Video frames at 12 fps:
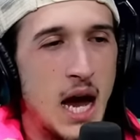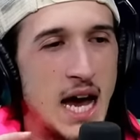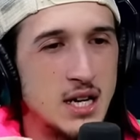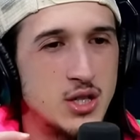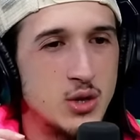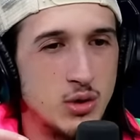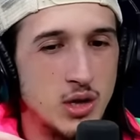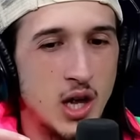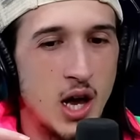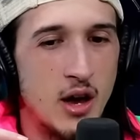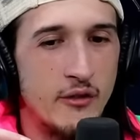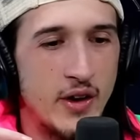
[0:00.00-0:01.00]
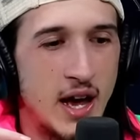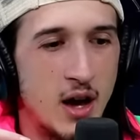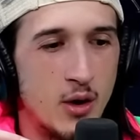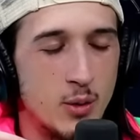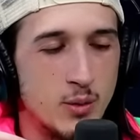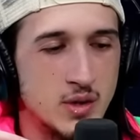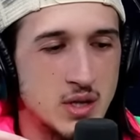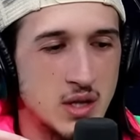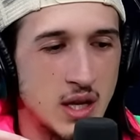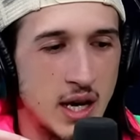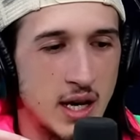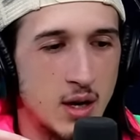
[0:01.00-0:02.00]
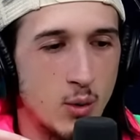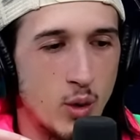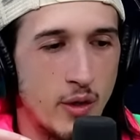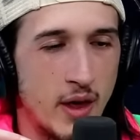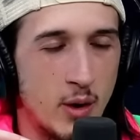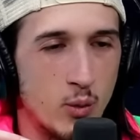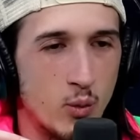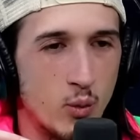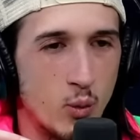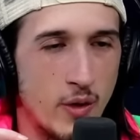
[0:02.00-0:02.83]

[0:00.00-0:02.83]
I do love how it was like when they when